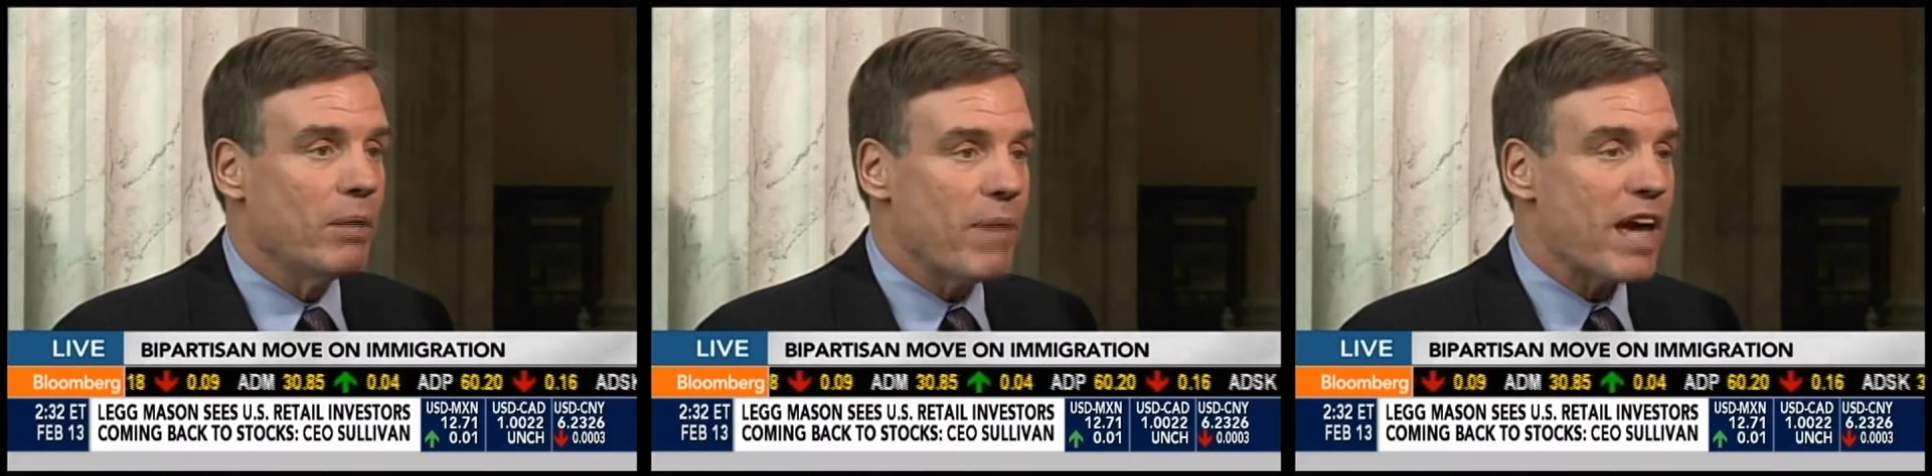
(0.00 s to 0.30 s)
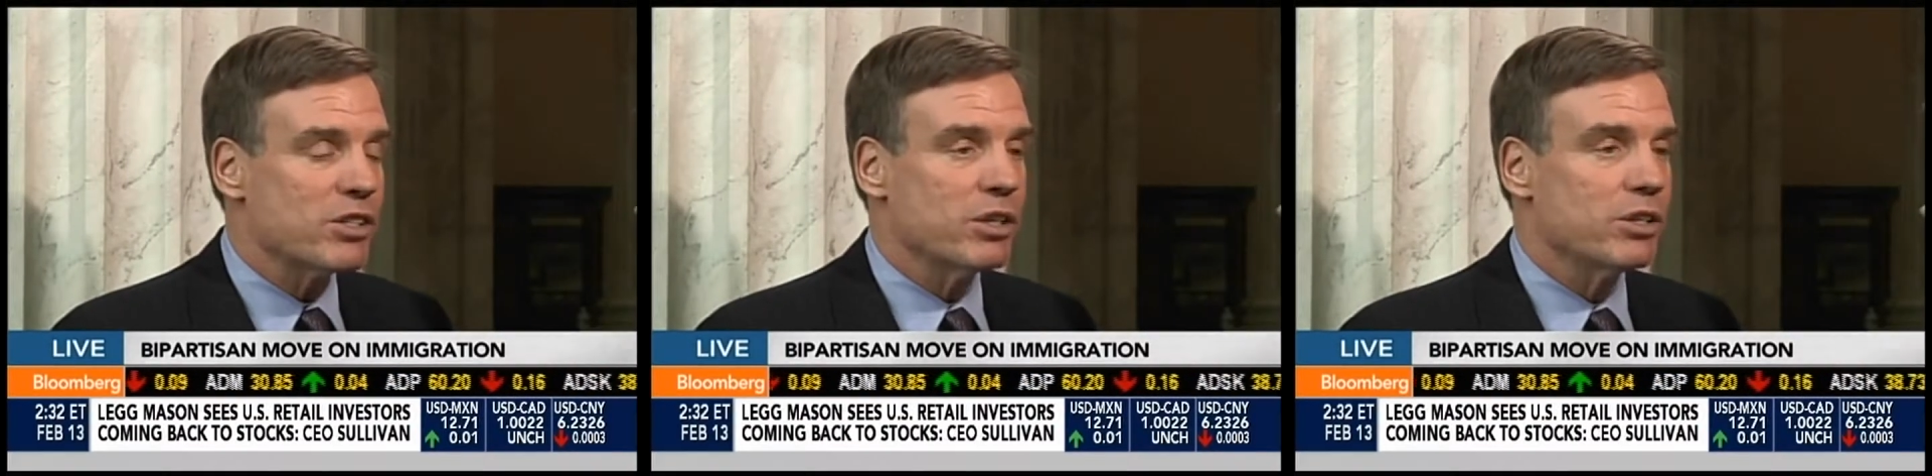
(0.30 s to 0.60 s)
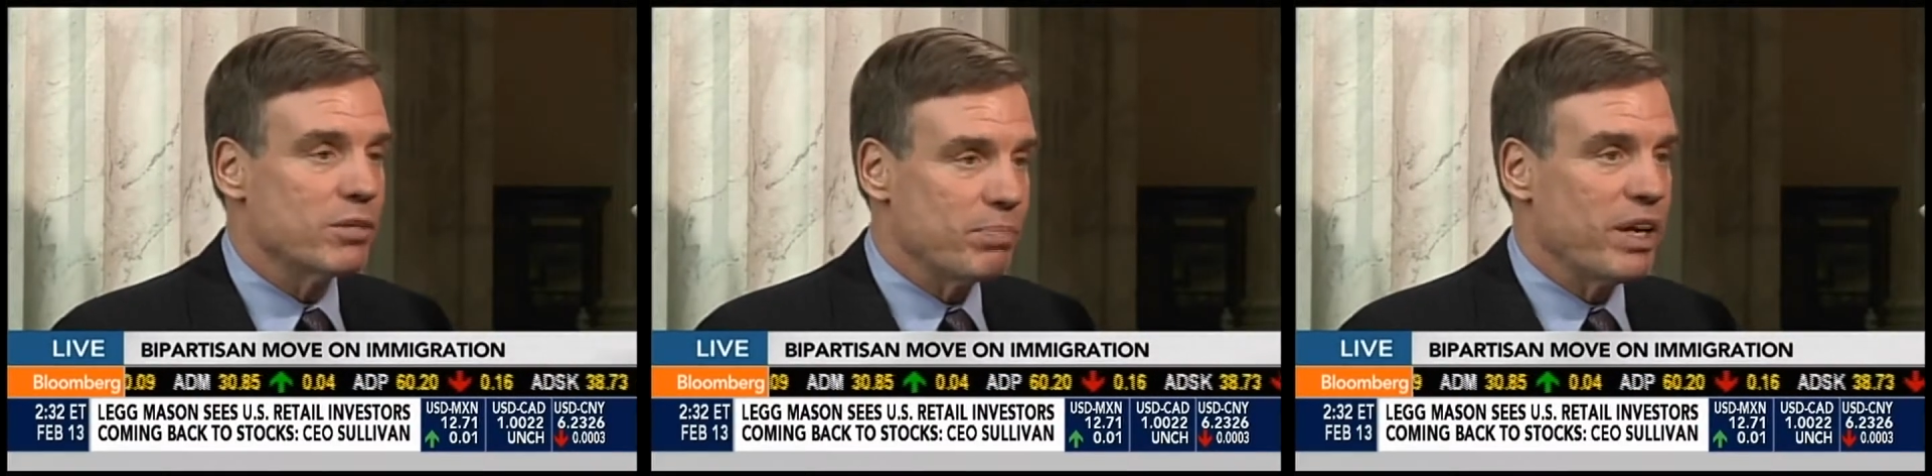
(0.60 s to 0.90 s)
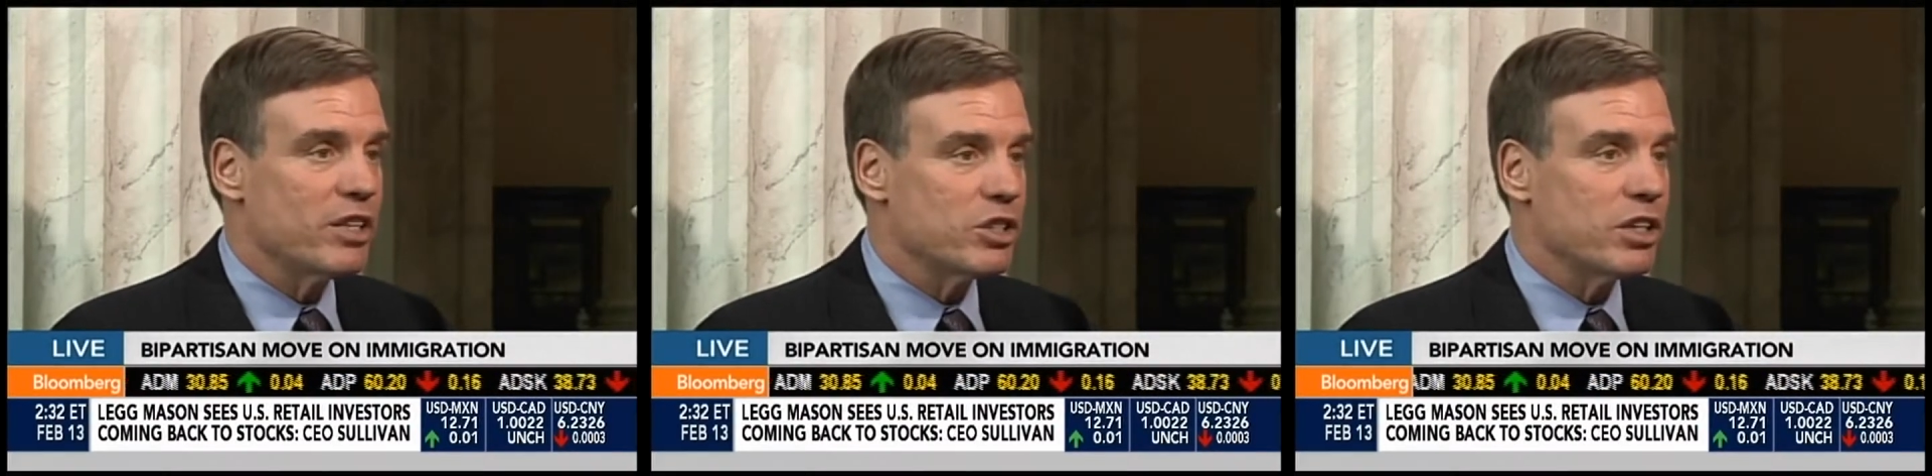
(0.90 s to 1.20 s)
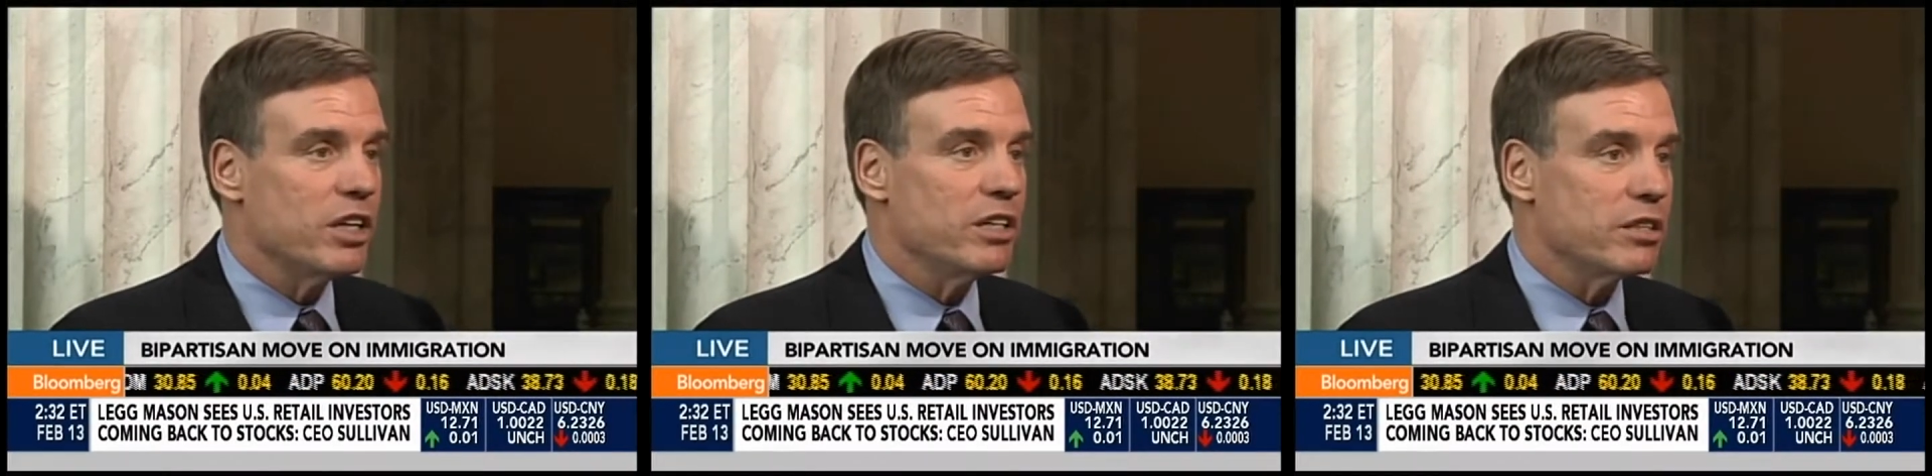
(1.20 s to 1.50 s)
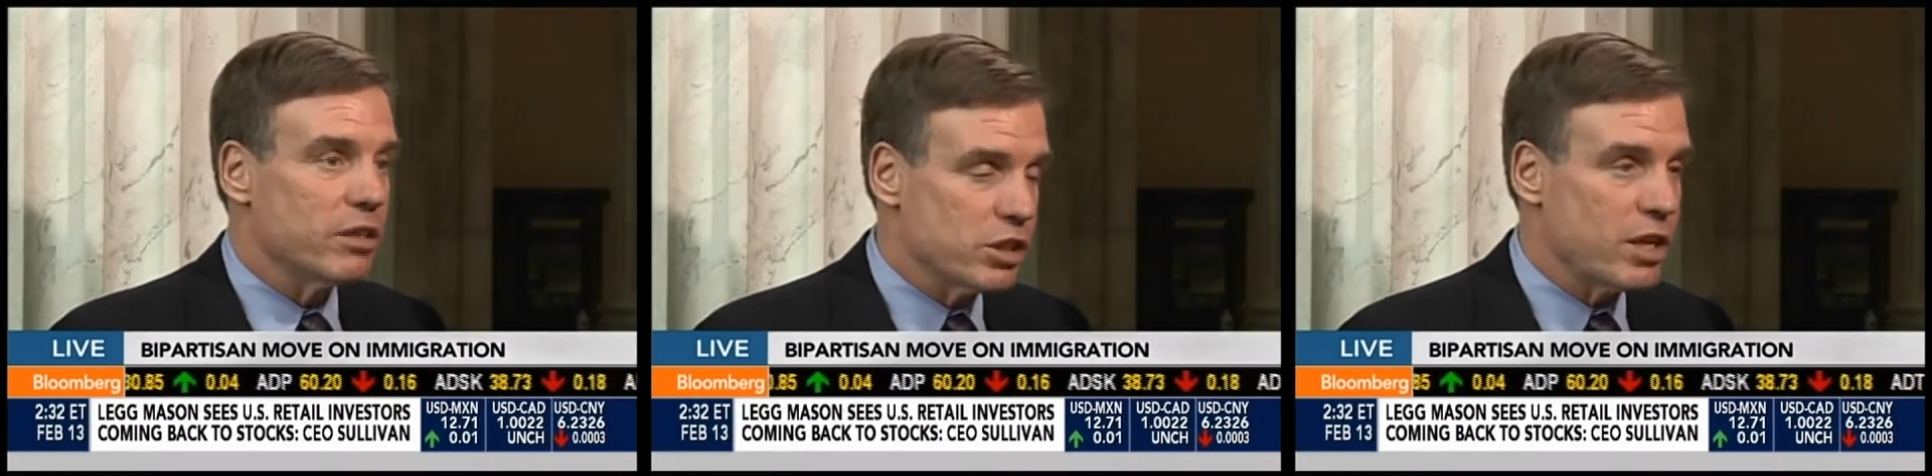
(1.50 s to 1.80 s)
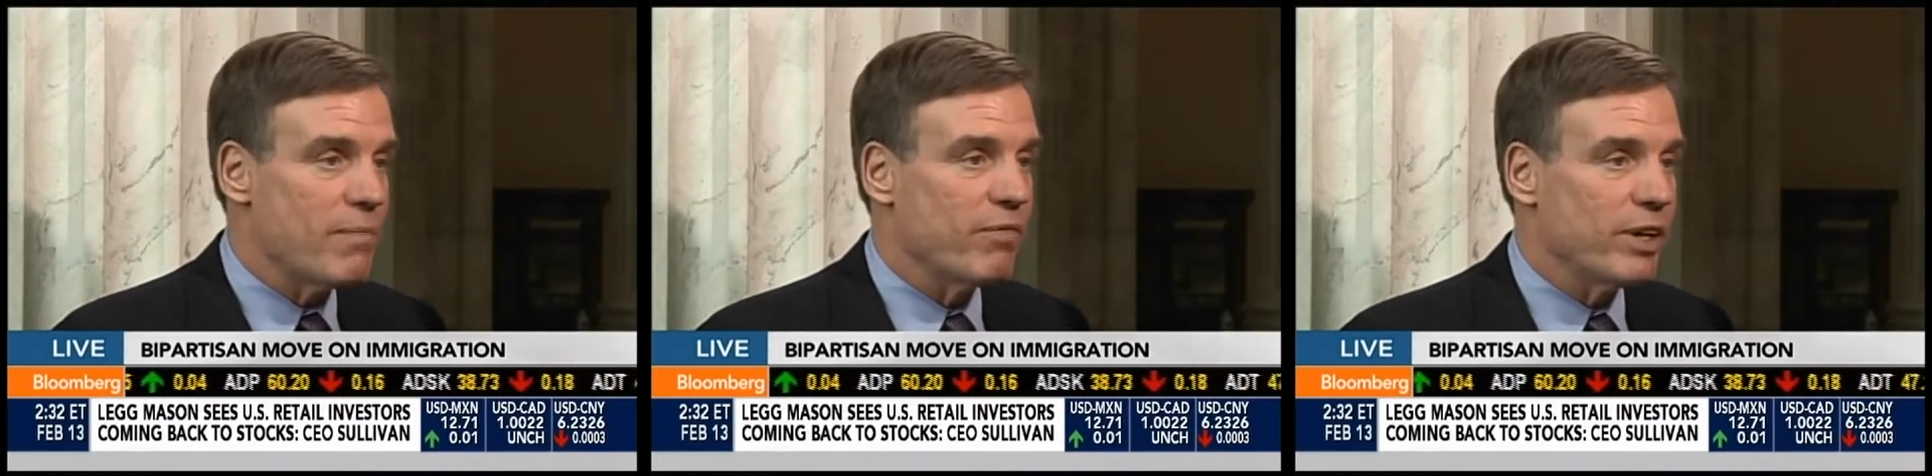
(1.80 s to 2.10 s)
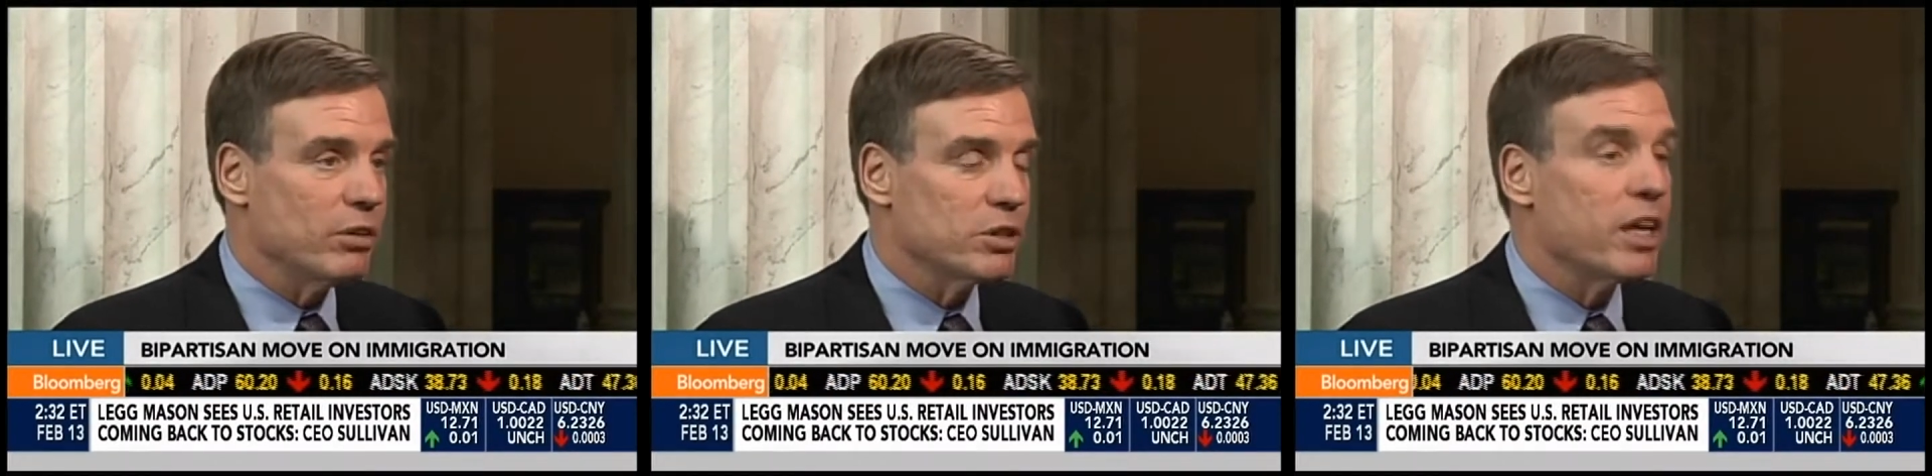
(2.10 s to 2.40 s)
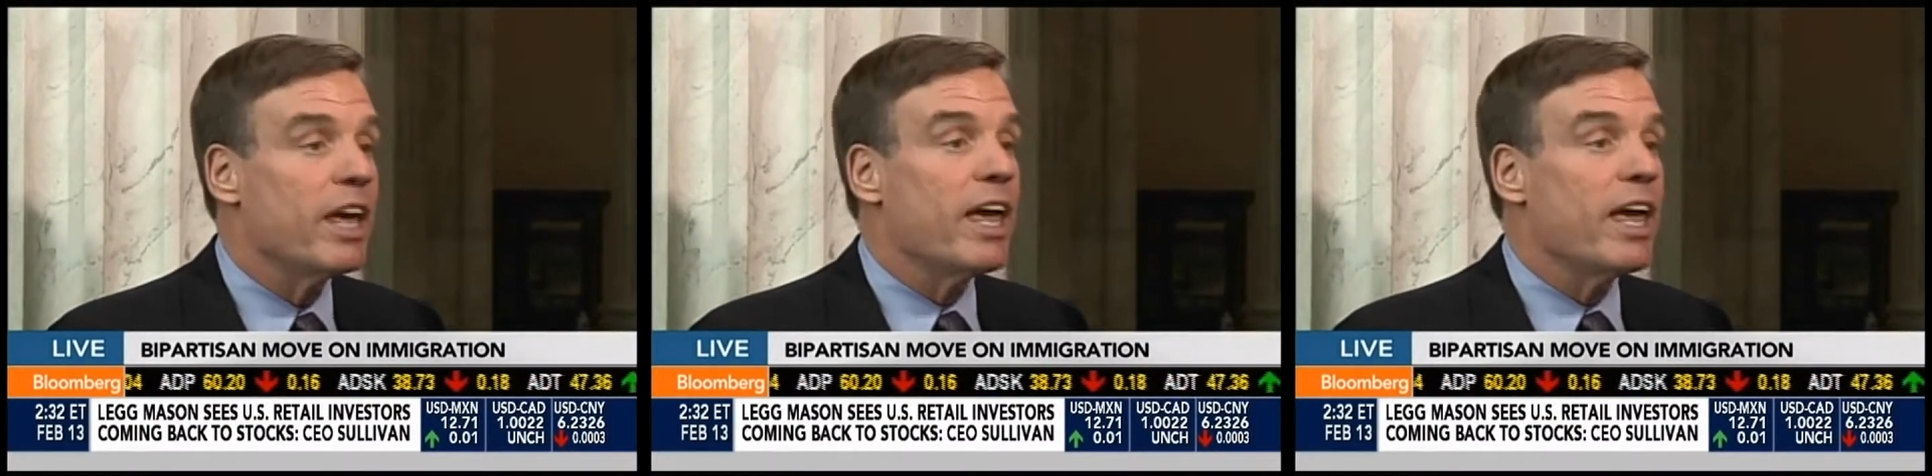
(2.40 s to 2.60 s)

masters and PhDs in the STEM fields,